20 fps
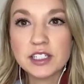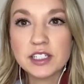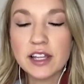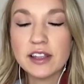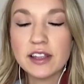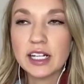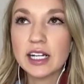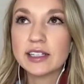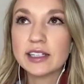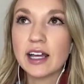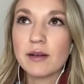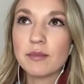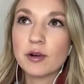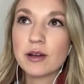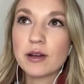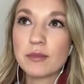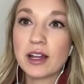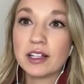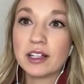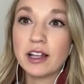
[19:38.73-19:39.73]
I think at that
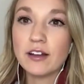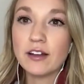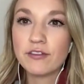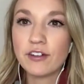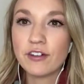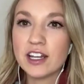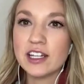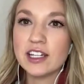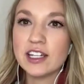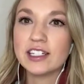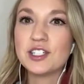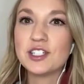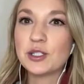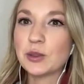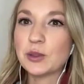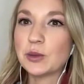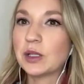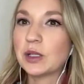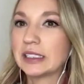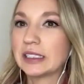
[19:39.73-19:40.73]
point in my life, I needed
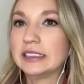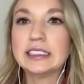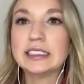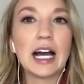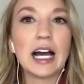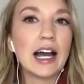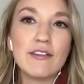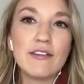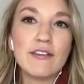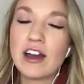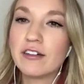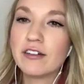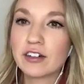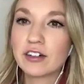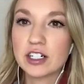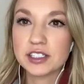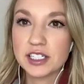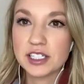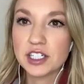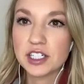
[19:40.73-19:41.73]
to like dive
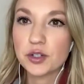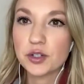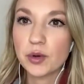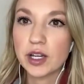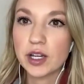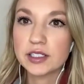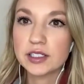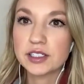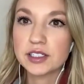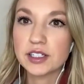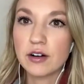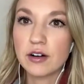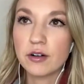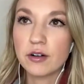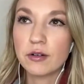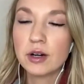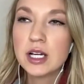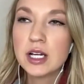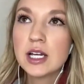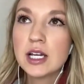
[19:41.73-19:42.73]
headfirst into it.
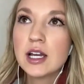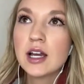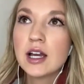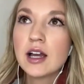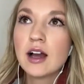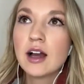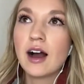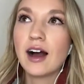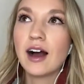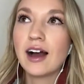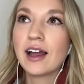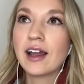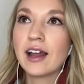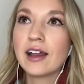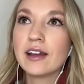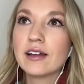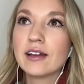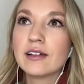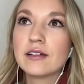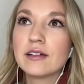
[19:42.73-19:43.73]
So
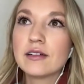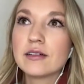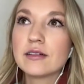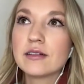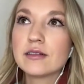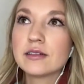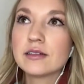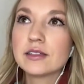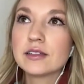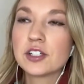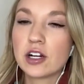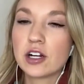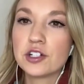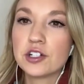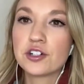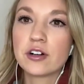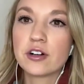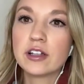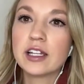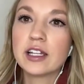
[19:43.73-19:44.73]
I started
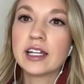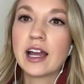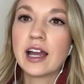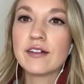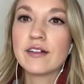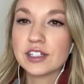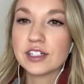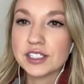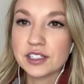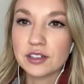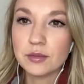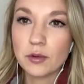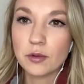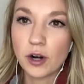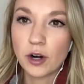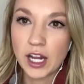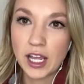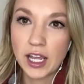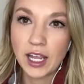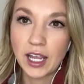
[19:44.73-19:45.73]
journaling every single
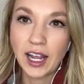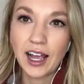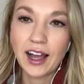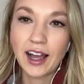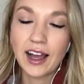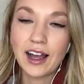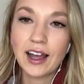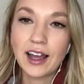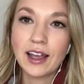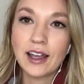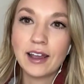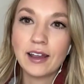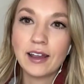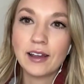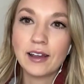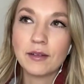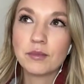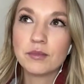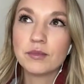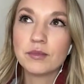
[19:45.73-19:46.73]
morning.
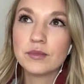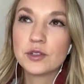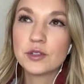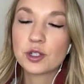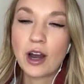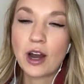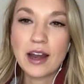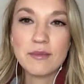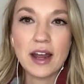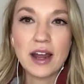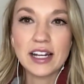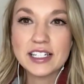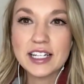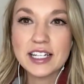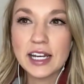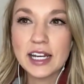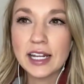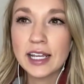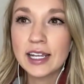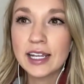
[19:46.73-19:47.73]
I tried
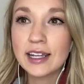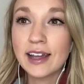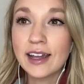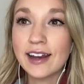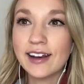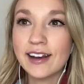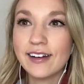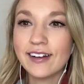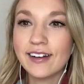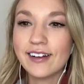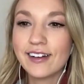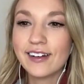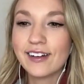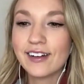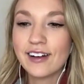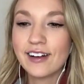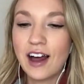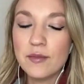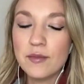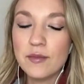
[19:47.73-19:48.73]
meditating, and
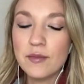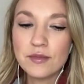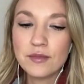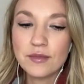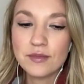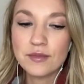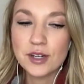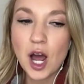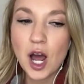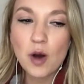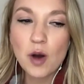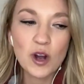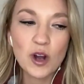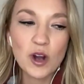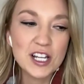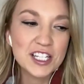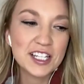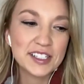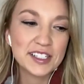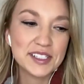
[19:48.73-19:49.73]
I'm not
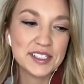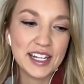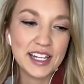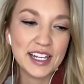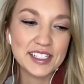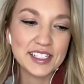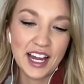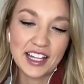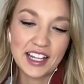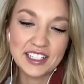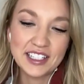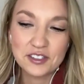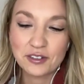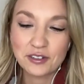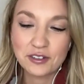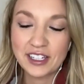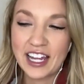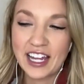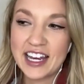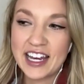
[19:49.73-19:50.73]
one to sit in silence,
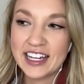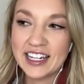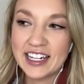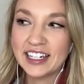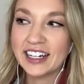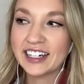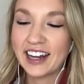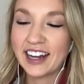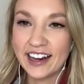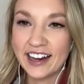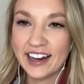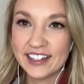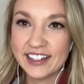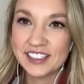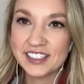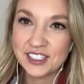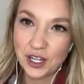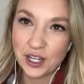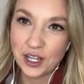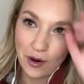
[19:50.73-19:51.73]
really. I need
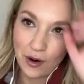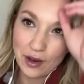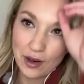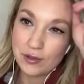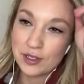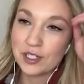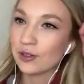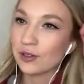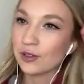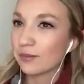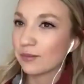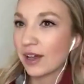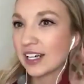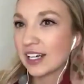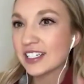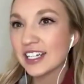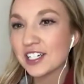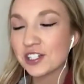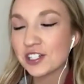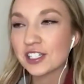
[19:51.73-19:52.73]
guidance. So I would do like
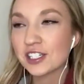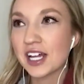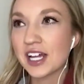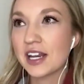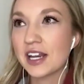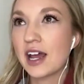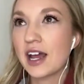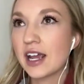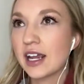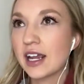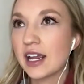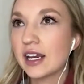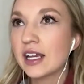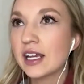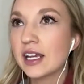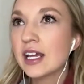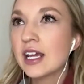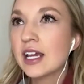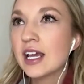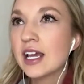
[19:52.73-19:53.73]
meditations at night,
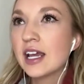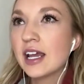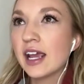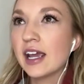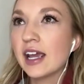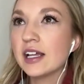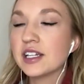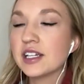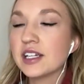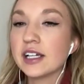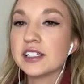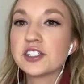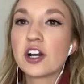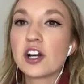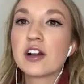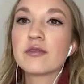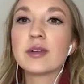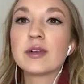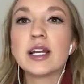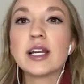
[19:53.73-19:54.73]
and I
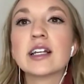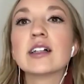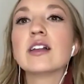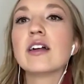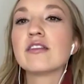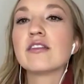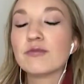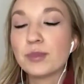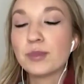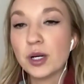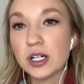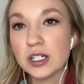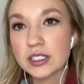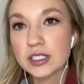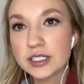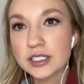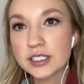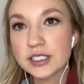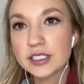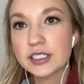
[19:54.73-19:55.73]
started reading a lot of
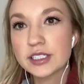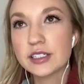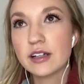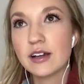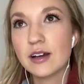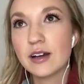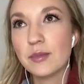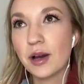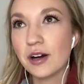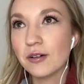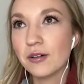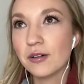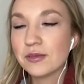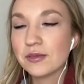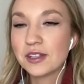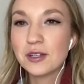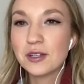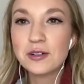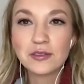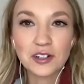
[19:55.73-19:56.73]
books about
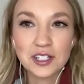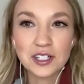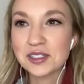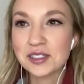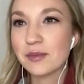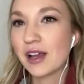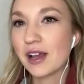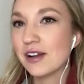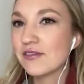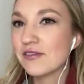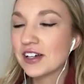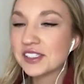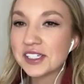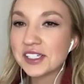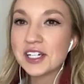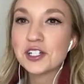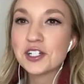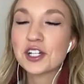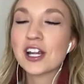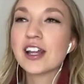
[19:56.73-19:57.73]
the universe and
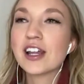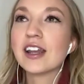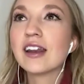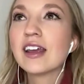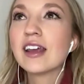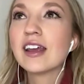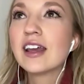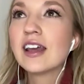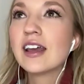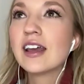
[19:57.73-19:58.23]
manifestation.